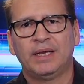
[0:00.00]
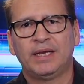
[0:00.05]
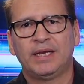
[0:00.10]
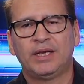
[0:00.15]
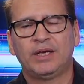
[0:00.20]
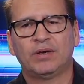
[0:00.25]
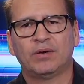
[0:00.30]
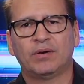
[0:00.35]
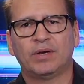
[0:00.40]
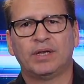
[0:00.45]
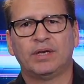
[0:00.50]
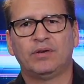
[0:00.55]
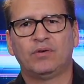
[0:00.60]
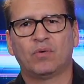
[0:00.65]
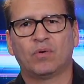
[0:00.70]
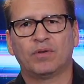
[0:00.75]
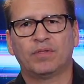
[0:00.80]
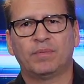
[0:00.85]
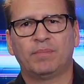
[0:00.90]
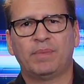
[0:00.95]
here in
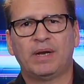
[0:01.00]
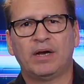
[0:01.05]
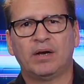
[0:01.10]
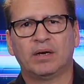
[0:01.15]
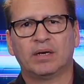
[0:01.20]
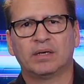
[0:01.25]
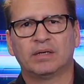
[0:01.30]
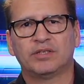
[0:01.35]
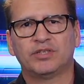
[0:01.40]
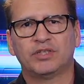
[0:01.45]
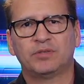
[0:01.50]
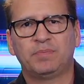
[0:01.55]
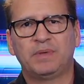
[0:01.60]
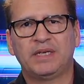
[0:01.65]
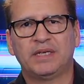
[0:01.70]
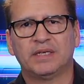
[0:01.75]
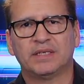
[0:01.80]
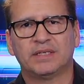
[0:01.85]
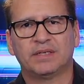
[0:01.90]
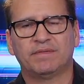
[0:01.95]
North America just
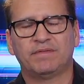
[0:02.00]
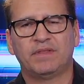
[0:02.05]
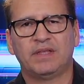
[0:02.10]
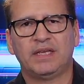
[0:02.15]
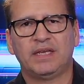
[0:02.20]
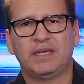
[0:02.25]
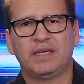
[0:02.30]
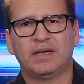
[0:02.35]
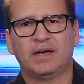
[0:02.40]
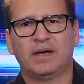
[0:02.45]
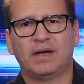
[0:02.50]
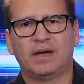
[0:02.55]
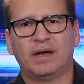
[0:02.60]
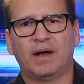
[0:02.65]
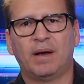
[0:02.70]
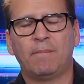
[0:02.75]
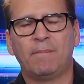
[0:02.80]
because of the uh,